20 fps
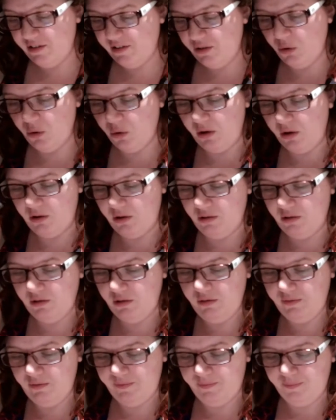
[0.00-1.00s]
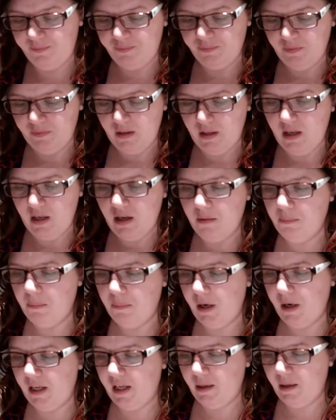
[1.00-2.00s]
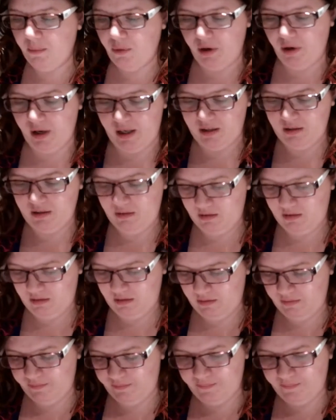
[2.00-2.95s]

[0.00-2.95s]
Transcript: Oracle by Kim Krans.